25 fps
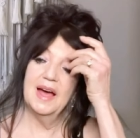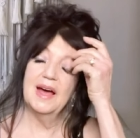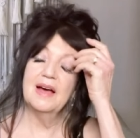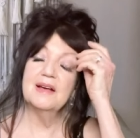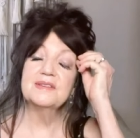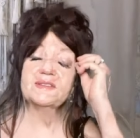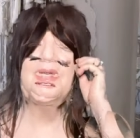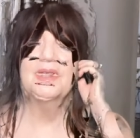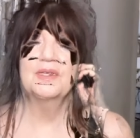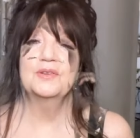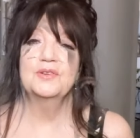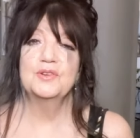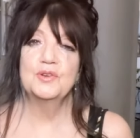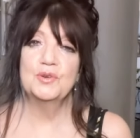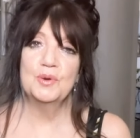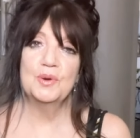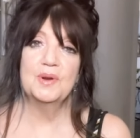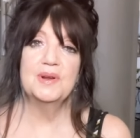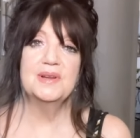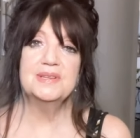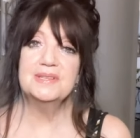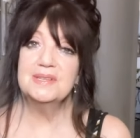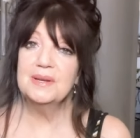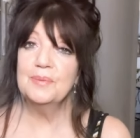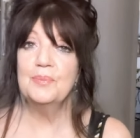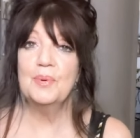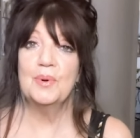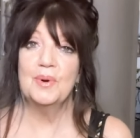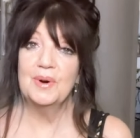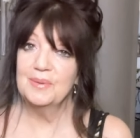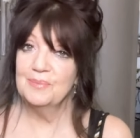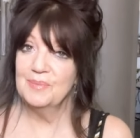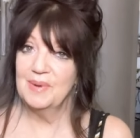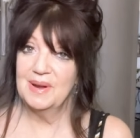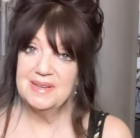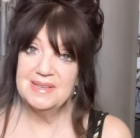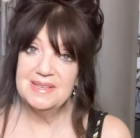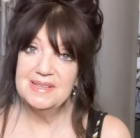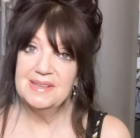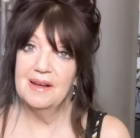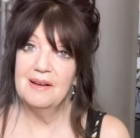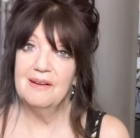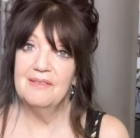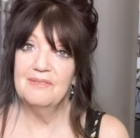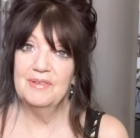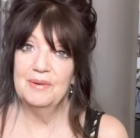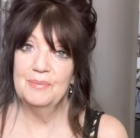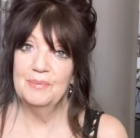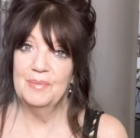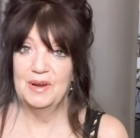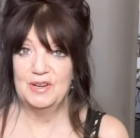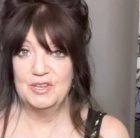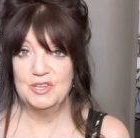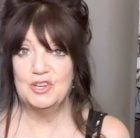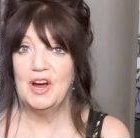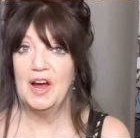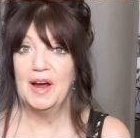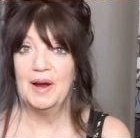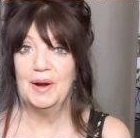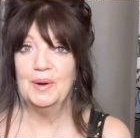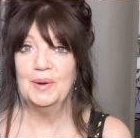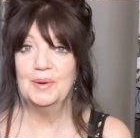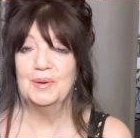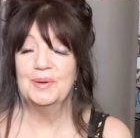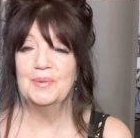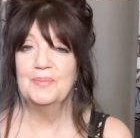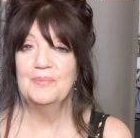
Yeah, so truly support myself and my child.